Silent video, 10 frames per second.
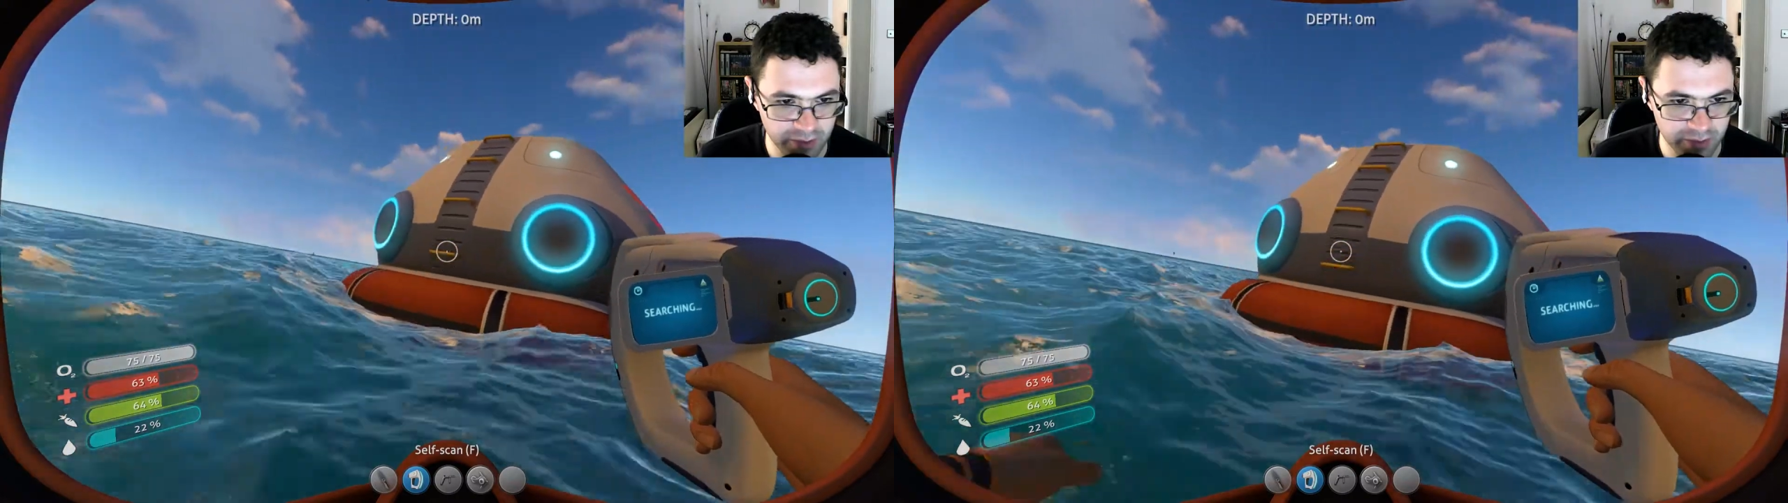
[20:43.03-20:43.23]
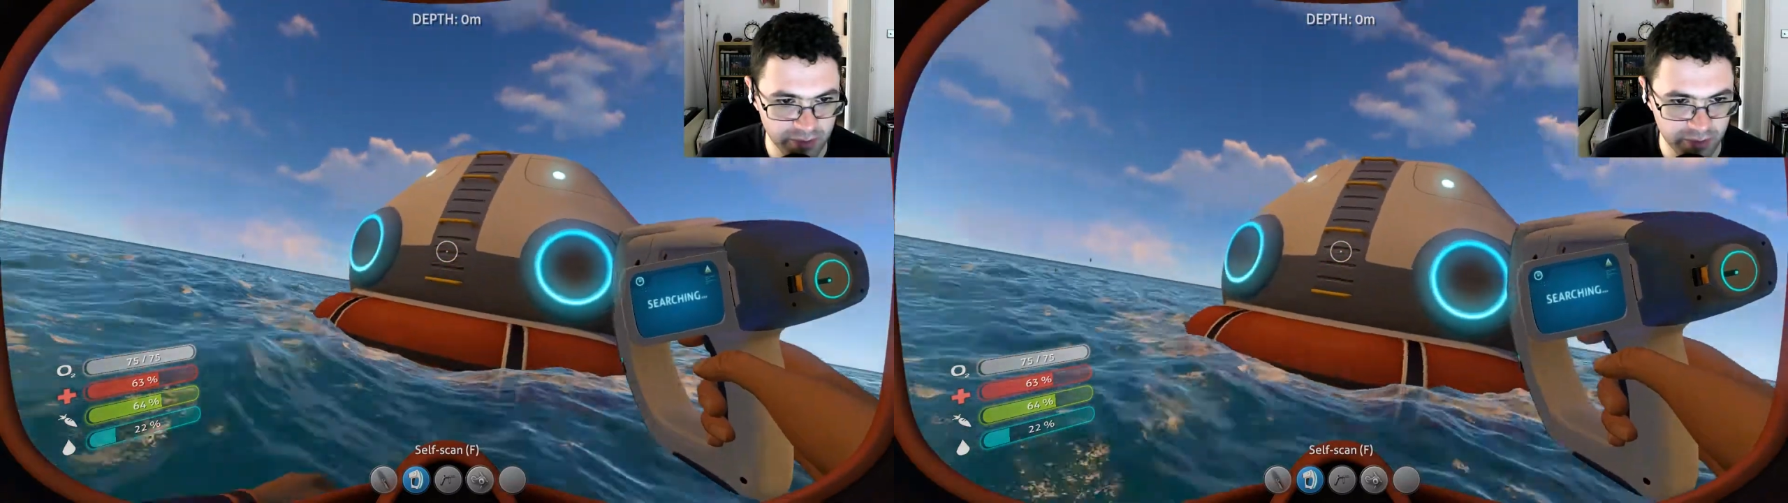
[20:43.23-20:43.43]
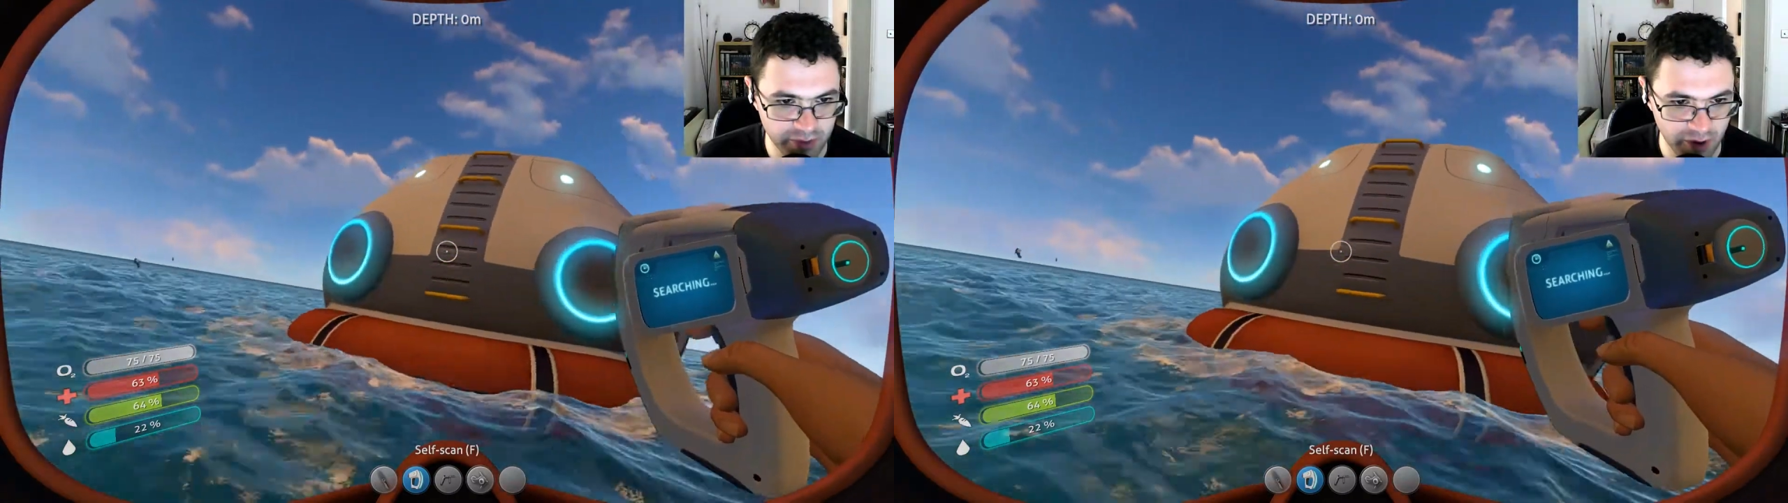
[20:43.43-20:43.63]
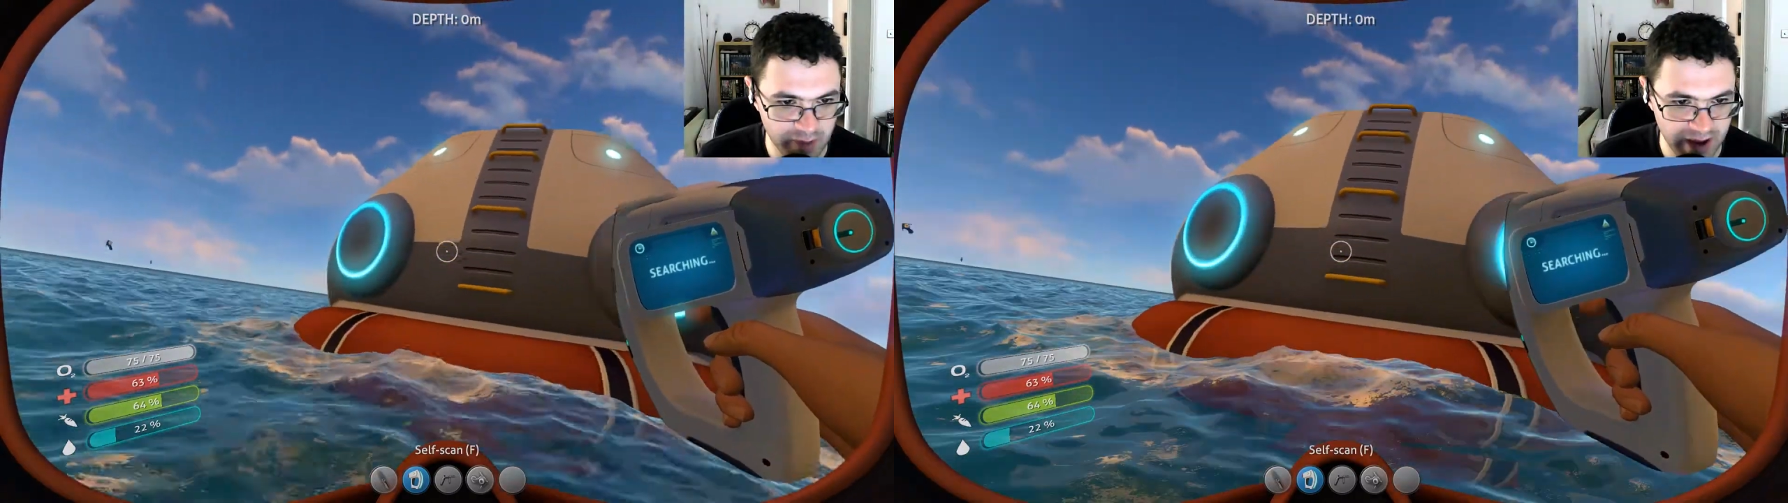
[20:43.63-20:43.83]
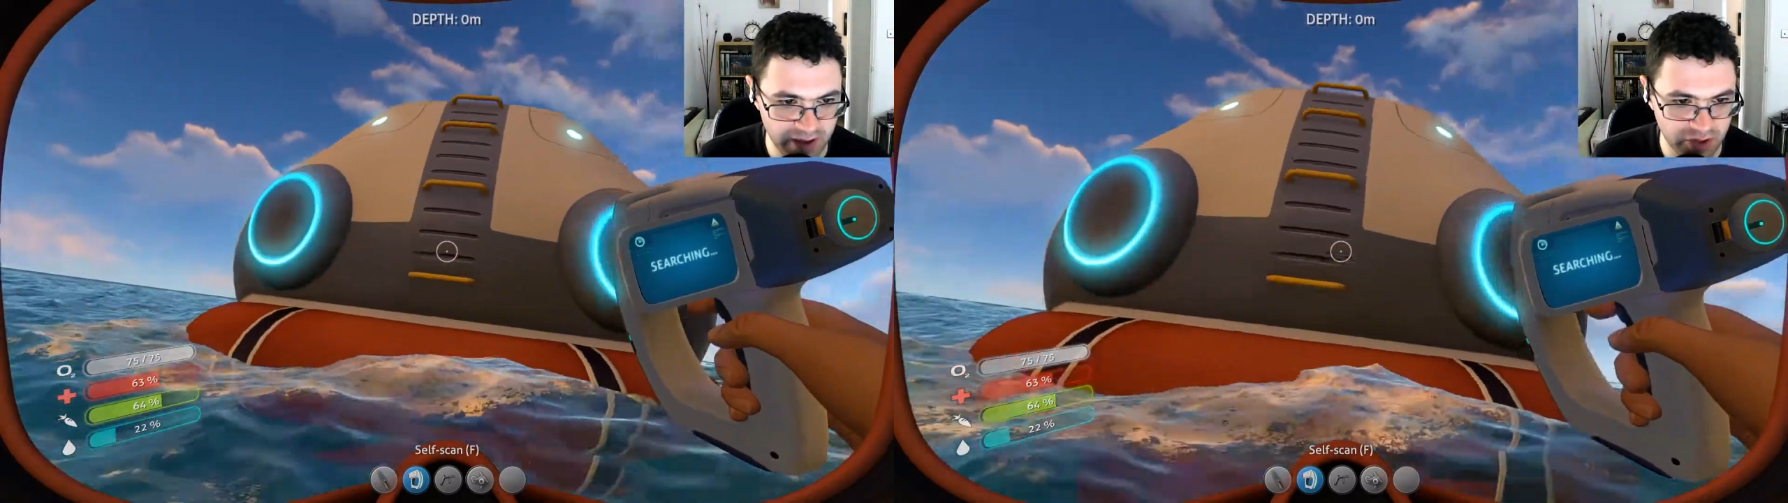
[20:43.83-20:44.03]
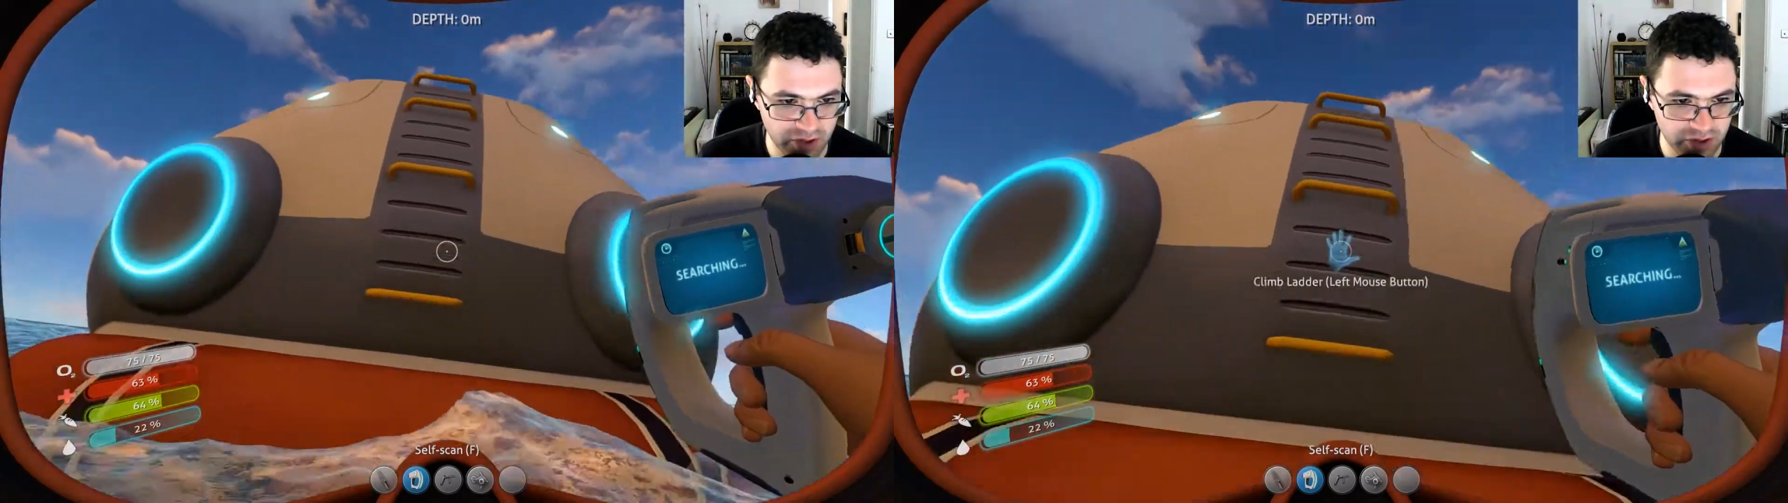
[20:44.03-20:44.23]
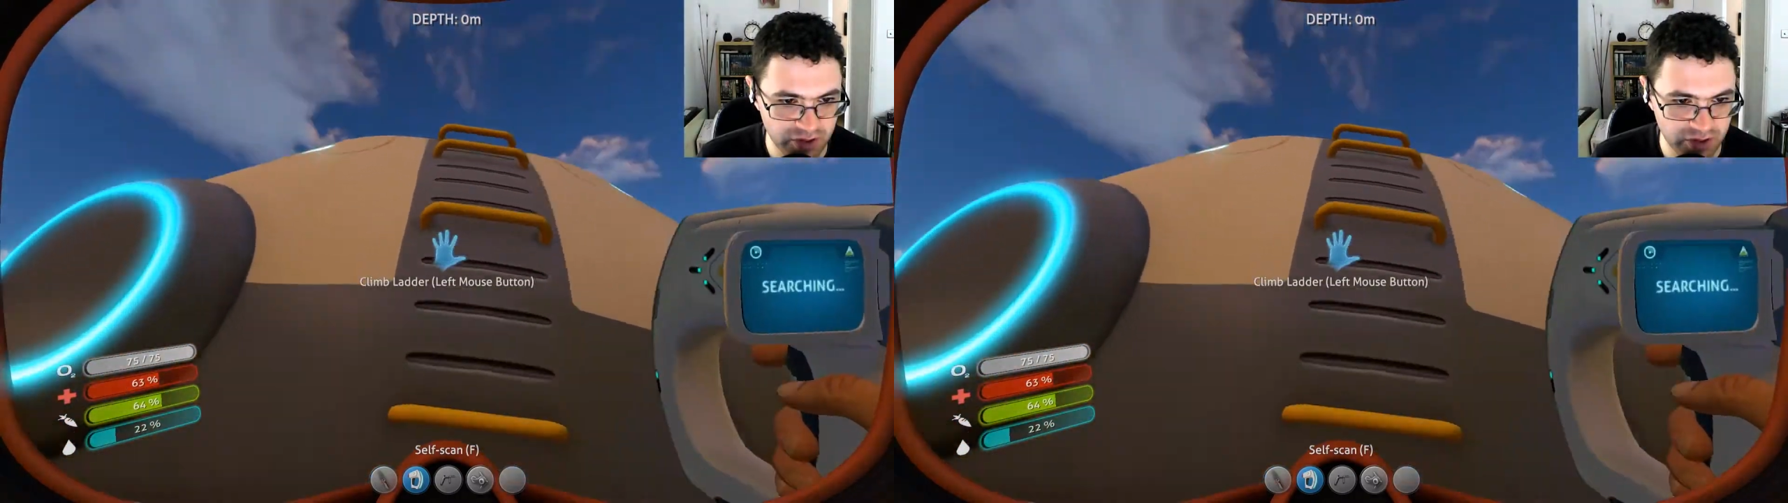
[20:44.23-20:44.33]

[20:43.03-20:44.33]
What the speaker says: through the top hatch.